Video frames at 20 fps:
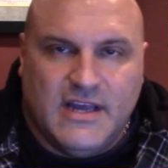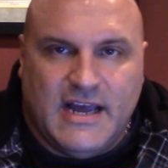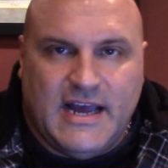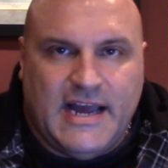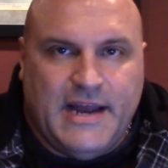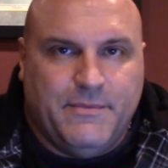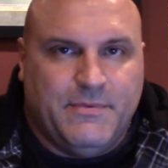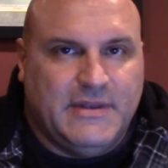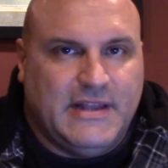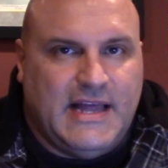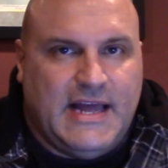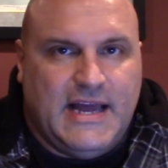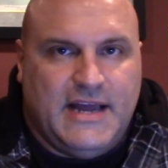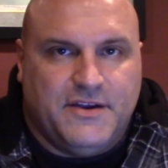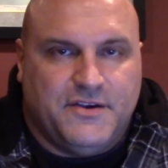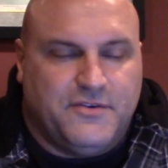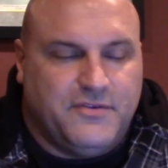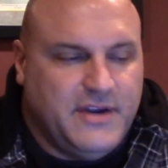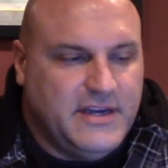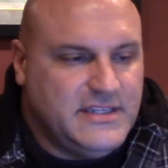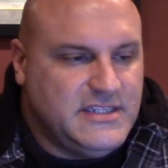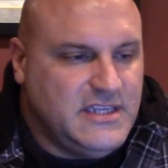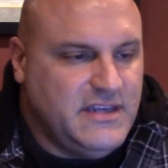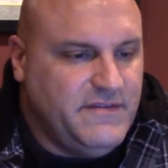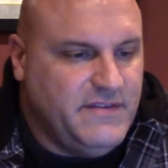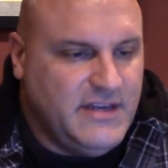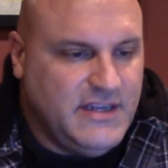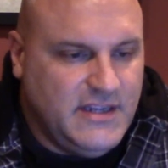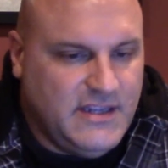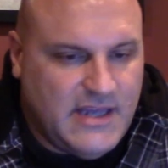I rely on
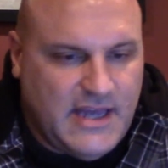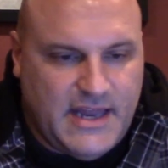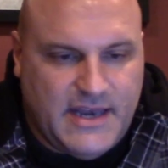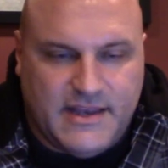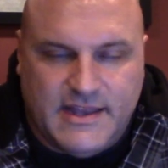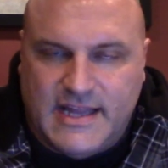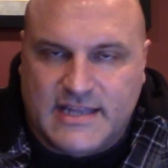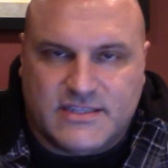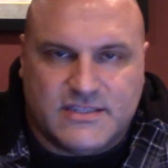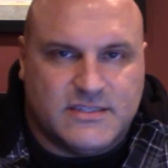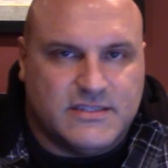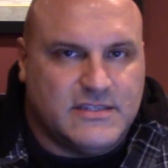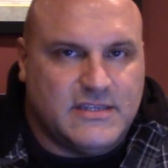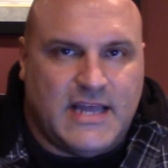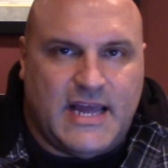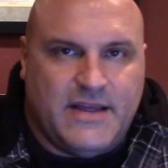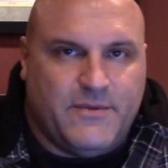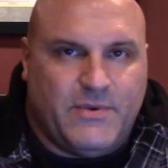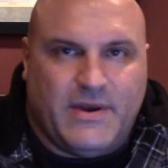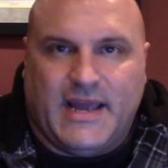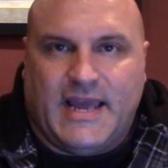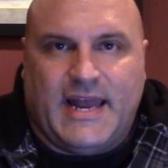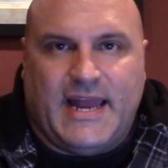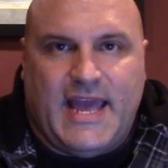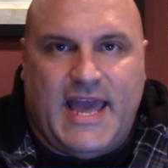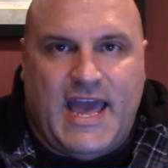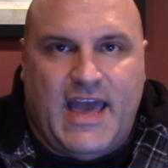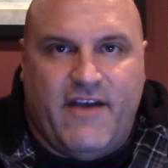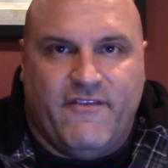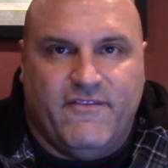creativity, and that's what I got to
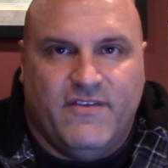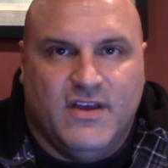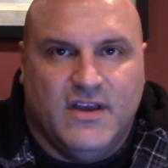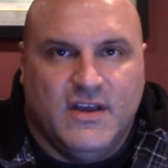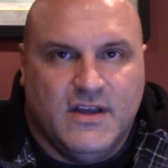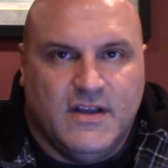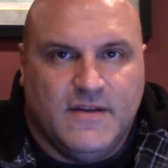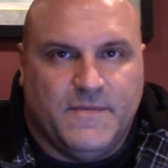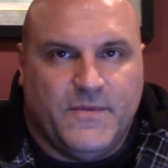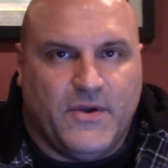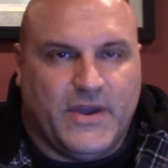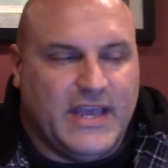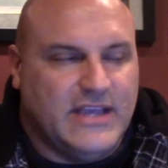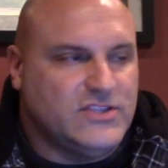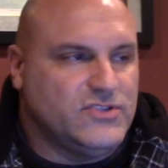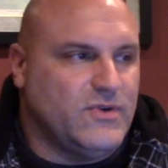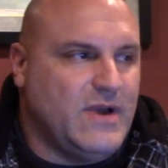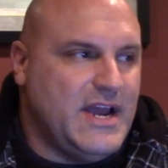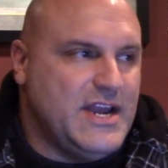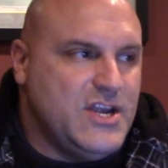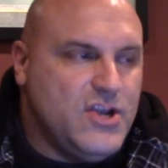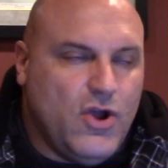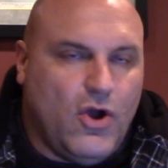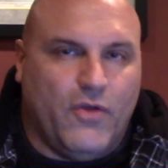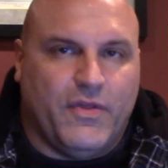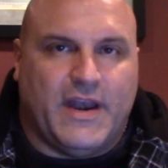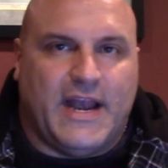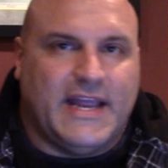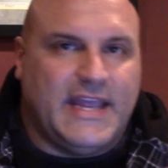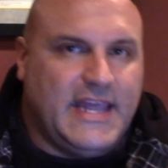have. Okay, so I know
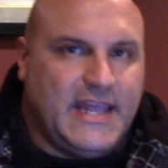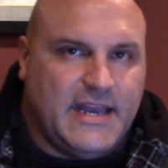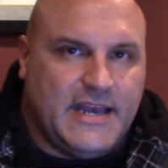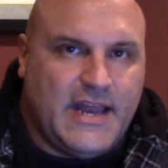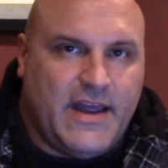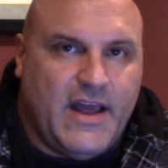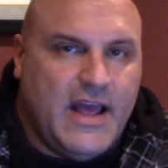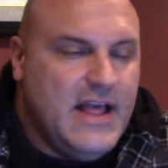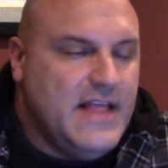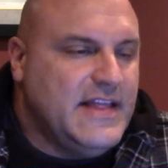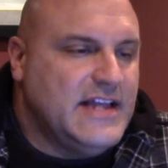that I cannot.